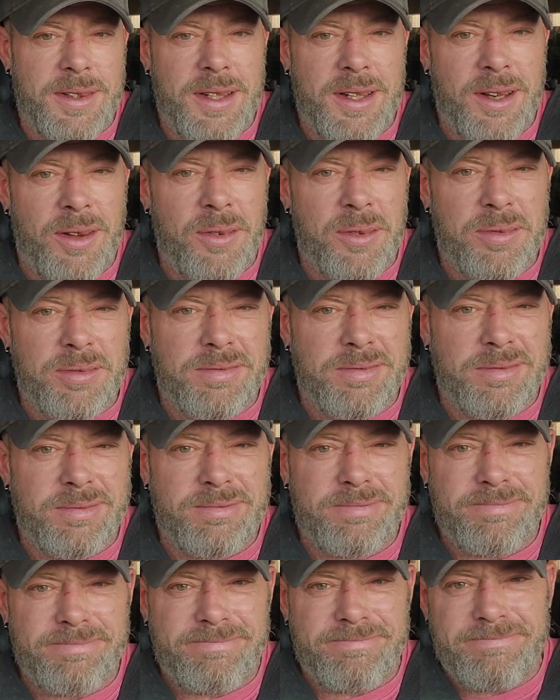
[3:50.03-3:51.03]
you know,
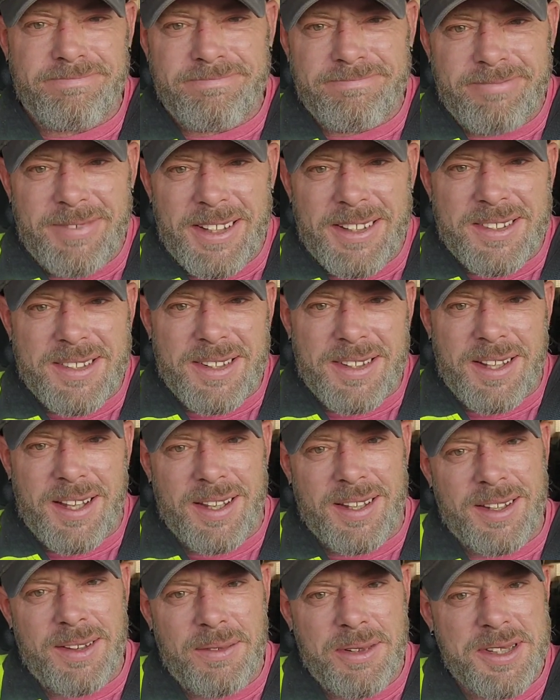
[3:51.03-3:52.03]

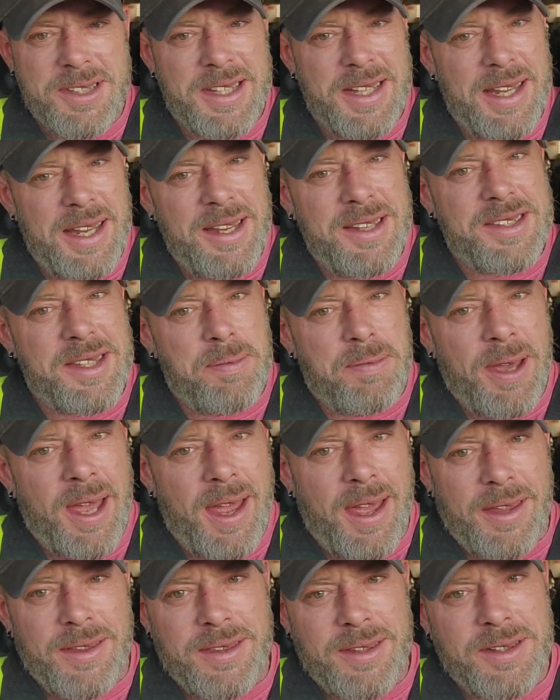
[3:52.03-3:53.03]
it was the easy
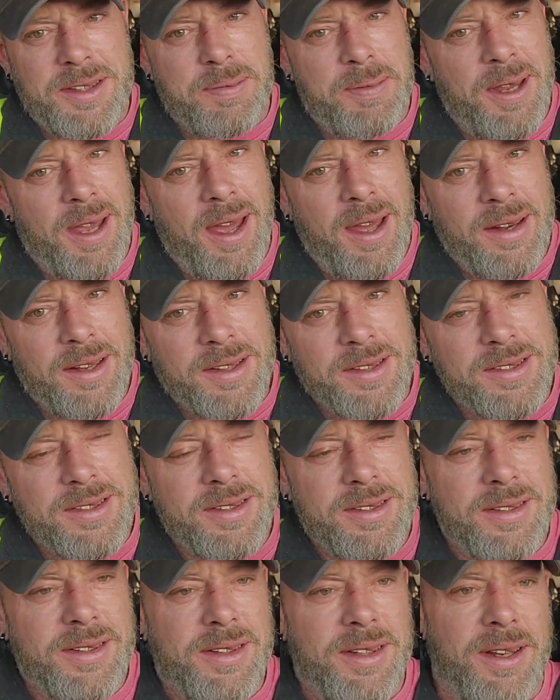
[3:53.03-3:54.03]
path, let's be
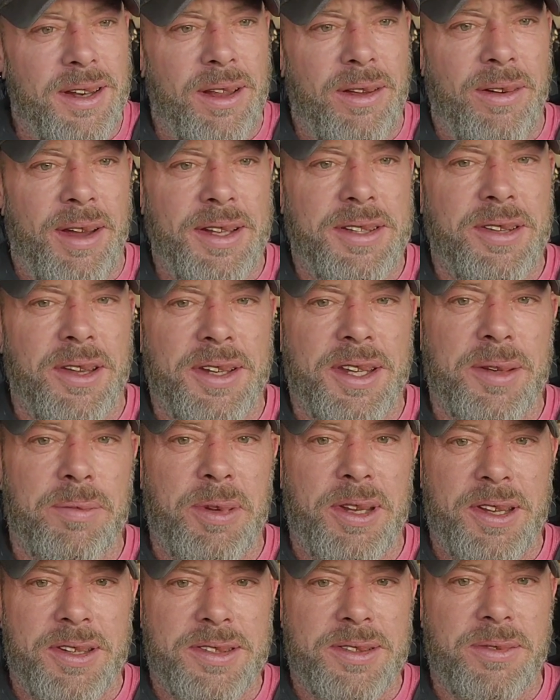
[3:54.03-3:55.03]
honest. You know, I took it
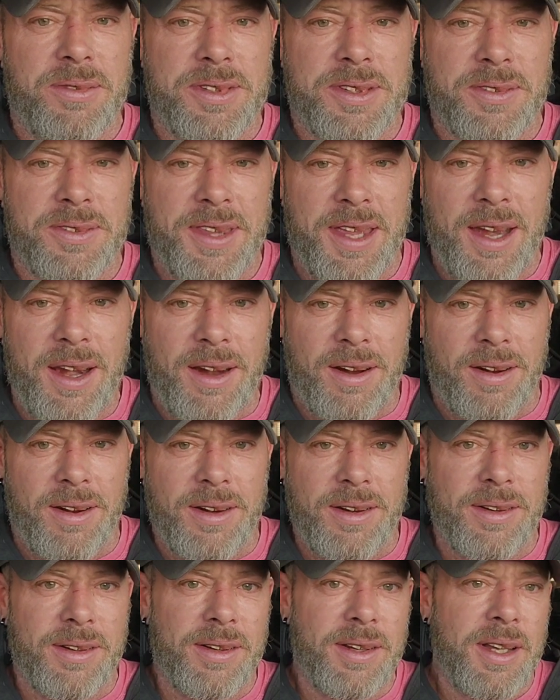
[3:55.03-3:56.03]
because it was there.
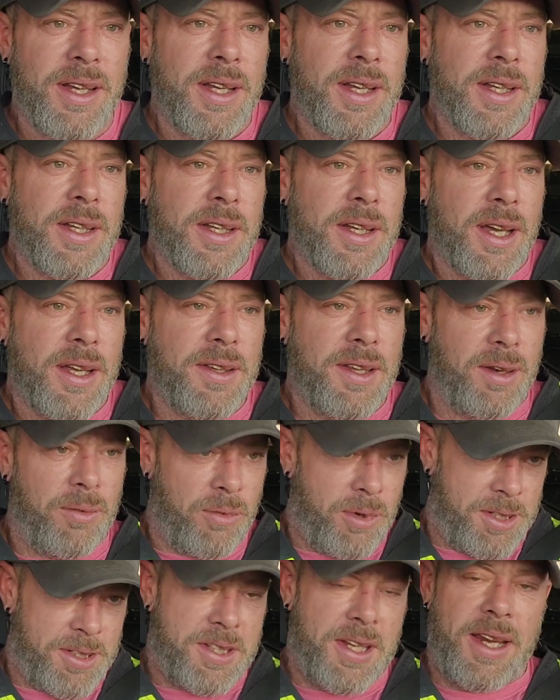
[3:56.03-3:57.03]
And
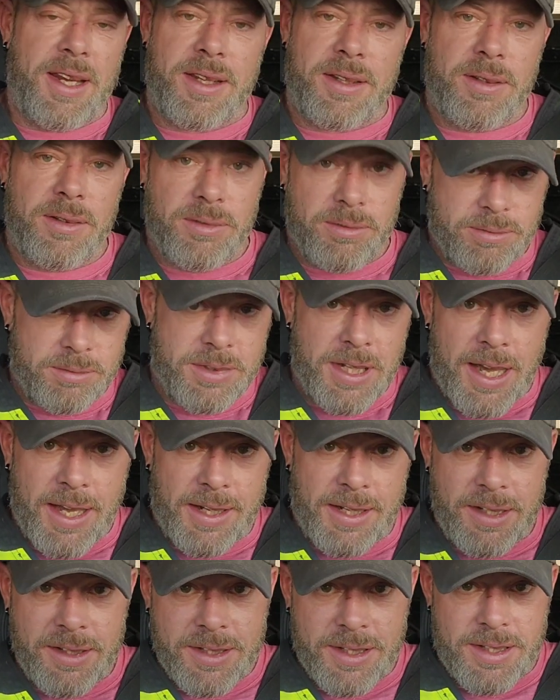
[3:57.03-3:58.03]
then once I
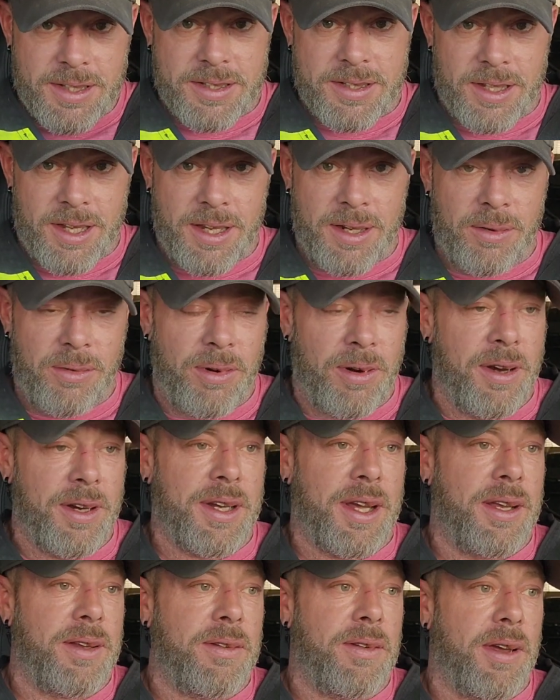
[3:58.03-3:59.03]
got into this line of
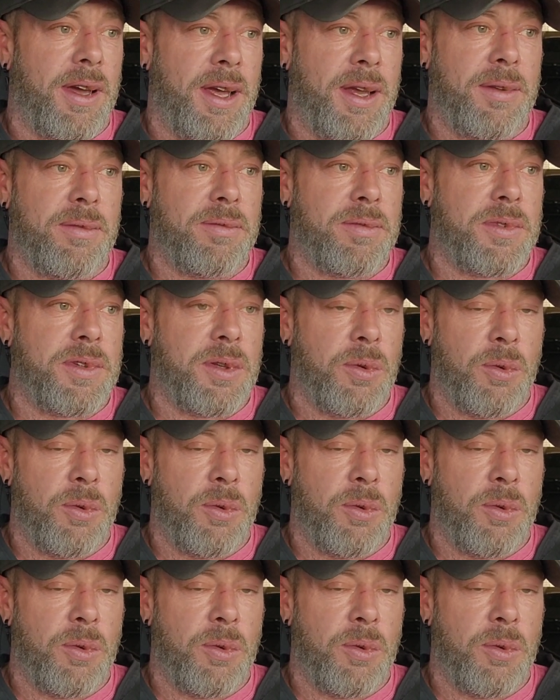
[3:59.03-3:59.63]
work, I